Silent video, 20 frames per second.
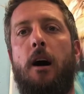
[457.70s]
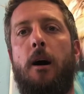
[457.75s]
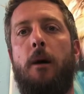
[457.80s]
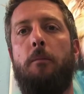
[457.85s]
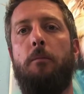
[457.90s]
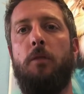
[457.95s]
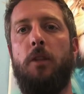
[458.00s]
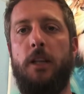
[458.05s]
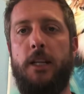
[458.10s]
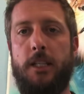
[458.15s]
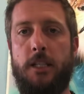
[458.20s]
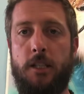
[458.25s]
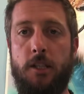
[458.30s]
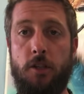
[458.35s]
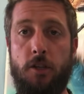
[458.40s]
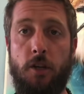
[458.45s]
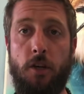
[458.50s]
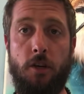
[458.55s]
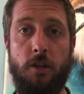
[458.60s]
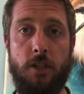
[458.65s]
Listen
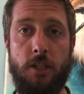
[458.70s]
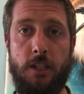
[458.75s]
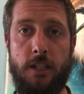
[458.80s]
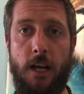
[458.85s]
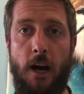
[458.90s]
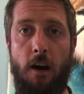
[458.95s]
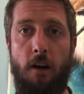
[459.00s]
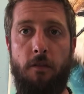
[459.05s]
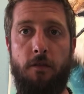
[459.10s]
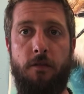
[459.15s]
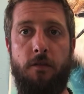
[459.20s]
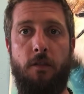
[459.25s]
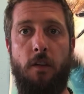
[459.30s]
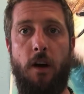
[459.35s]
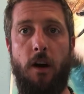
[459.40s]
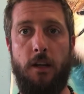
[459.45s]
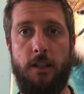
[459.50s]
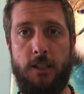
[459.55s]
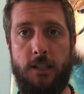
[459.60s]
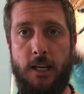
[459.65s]
to yourself.
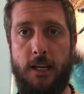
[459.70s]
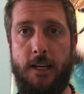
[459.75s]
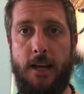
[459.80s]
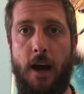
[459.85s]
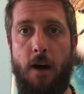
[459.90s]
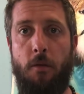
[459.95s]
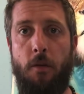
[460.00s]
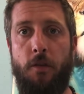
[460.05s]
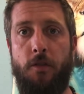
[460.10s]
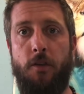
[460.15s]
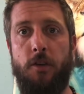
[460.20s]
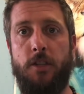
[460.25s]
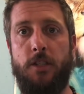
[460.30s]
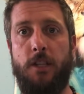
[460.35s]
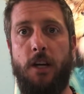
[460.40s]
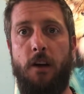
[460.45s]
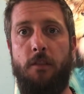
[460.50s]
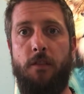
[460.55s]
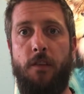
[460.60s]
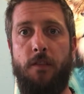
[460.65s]
Sit down with
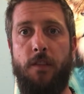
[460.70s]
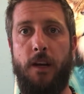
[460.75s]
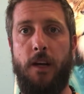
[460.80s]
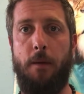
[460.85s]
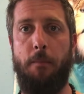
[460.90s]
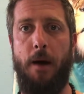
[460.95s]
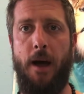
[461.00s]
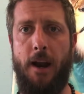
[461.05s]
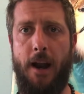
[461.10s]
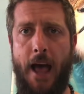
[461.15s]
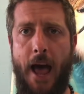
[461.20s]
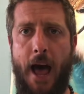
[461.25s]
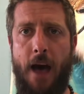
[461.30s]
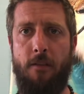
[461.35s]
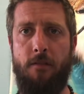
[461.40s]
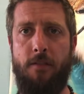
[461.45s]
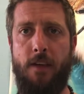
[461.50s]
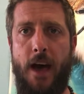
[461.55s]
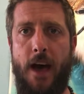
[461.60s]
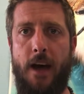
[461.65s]
yourself and think about it.
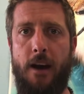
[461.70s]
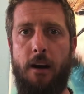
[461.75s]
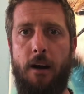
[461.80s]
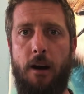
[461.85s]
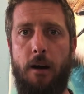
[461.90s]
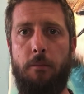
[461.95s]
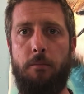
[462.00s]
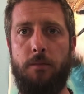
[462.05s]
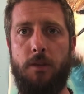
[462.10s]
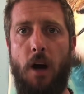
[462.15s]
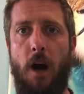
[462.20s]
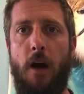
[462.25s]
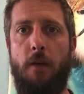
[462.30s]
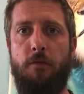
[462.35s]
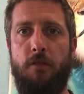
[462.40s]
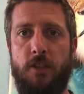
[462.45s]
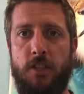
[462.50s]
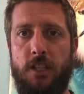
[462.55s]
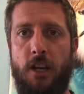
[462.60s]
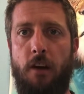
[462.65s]
Have that time
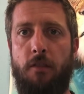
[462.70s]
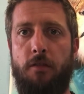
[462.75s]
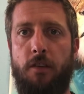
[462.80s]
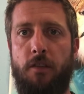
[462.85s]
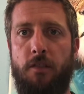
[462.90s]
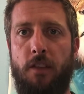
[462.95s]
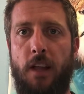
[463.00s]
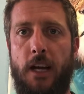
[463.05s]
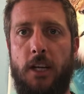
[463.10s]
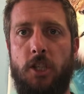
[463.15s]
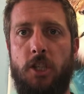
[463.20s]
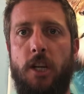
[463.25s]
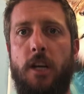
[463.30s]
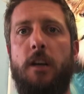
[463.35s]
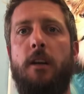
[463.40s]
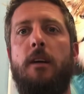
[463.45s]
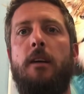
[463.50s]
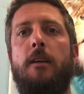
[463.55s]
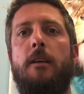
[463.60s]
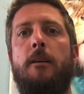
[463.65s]
for self-reflection.
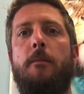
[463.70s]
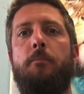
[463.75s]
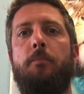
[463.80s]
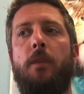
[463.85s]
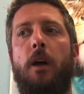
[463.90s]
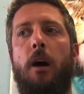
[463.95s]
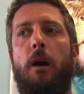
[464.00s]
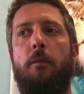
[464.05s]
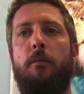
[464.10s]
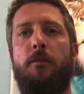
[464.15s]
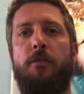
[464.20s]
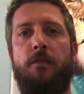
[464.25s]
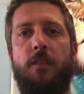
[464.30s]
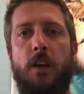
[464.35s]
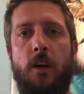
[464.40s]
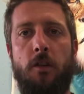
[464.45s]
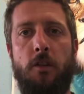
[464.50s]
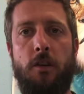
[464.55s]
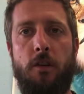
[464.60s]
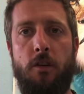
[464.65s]

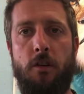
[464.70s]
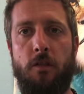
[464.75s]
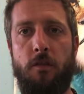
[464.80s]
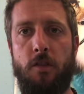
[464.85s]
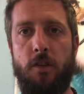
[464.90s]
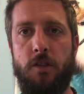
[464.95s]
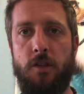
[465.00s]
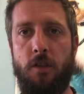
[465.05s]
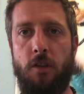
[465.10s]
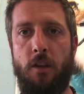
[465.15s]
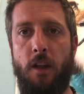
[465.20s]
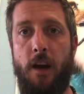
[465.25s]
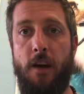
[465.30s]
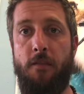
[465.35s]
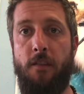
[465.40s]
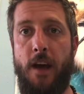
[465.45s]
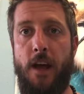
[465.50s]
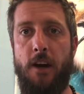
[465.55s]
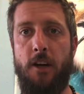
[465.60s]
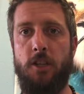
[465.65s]
Feel the universal
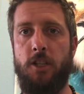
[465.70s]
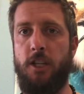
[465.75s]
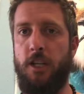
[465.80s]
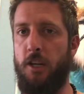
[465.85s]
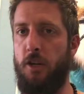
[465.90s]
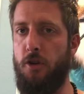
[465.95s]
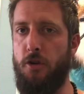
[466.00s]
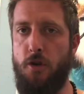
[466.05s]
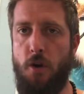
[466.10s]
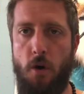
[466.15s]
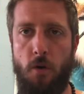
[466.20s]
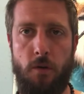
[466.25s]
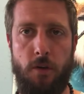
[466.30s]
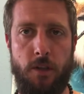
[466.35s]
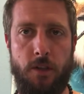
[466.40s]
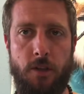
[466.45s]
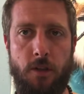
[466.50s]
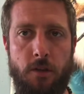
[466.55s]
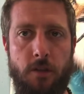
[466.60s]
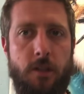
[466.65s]
life energy.
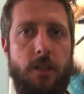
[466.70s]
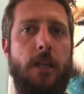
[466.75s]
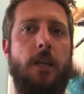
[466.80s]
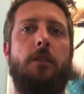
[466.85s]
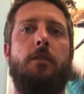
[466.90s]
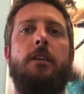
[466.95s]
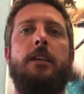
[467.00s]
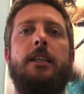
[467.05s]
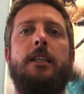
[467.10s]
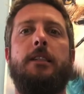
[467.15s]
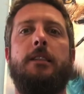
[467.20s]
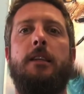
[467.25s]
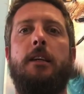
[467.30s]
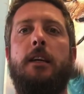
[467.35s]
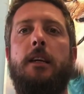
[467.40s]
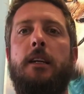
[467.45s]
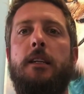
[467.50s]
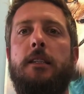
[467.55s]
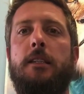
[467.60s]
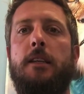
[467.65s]
Notice those
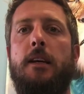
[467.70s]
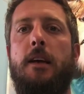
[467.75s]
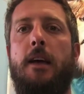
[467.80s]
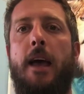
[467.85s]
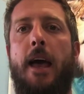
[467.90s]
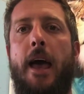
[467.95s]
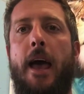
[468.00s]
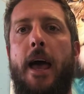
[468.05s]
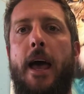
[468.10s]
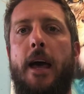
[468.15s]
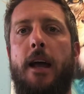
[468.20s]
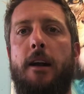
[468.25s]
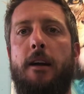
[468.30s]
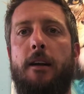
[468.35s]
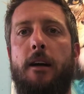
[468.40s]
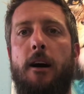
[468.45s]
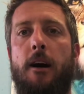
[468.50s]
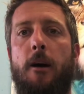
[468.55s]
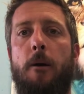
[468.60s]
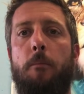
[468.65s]
synchronicities and
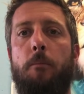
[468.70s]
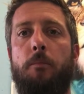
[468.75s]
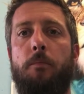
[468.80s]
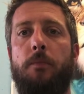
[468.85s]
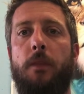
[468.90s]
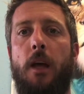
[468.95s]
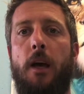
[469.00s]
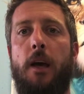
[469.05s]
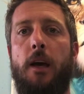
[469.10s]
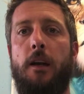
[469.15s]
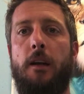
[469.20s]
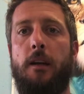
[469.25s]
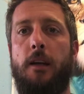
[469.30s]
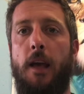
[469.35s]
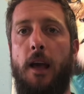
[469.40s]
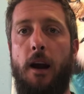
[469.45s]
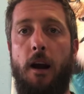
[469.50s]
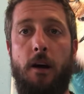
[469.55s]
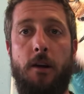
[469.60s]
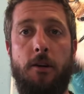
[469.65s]

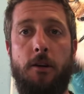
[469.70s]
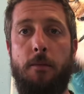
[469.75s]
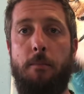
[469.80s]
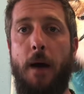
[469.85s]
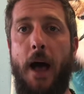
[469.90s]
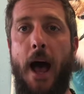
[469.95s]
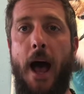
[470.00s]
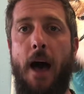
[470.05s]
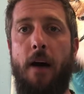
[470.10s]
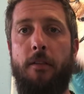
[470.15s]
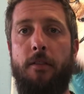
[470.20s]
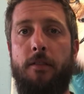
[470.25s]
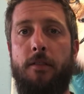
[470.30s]
get on your path.